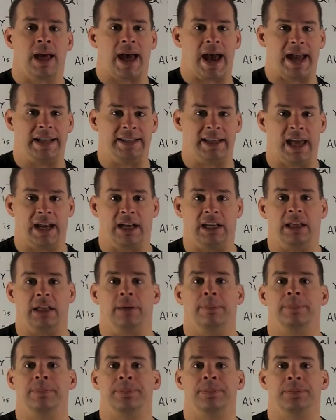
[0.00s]

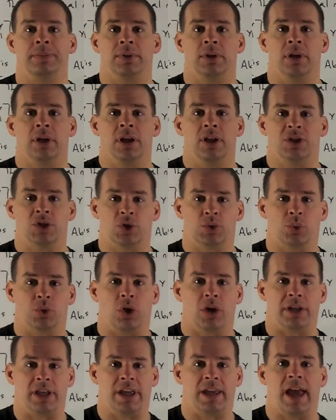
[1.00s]
Identity, since we're
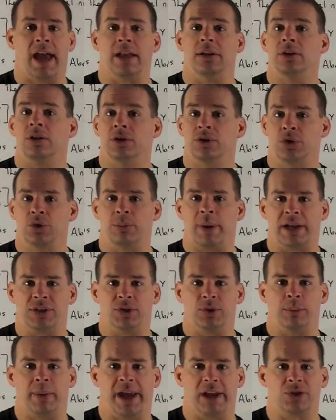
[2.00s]
looking at two by
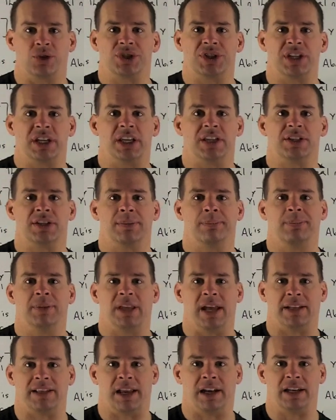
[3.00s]
two matrices,
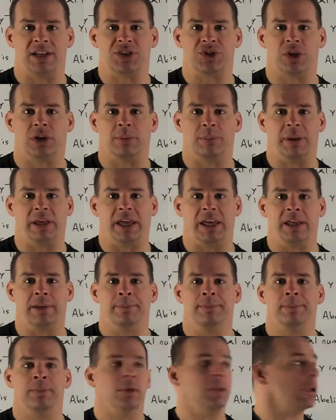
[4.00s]
the identity is gonna be
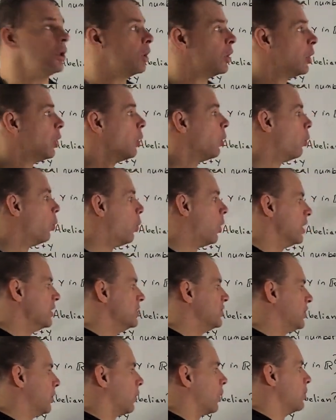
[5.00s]

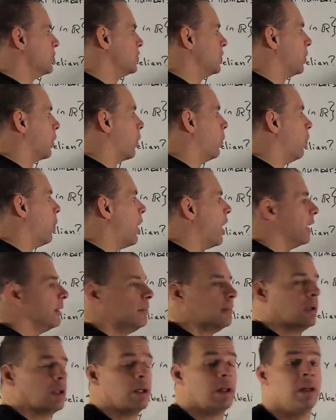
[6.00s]
one, zero, zero,
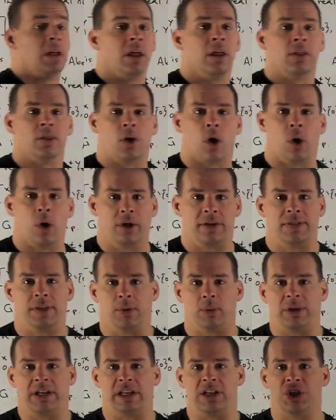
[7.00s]
one. The only
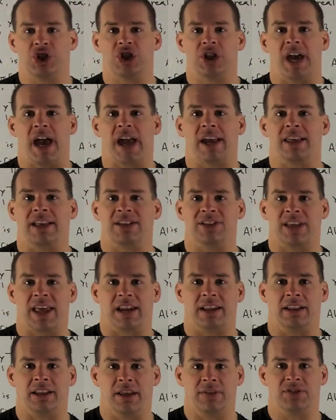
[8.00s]
thing we need to check is
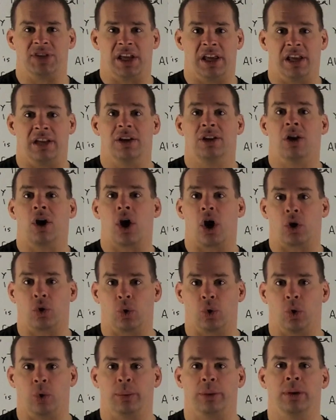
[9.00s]
that it lives in our
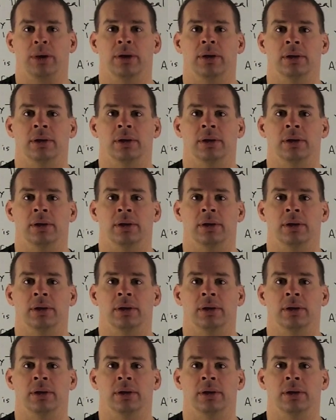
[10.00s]
group.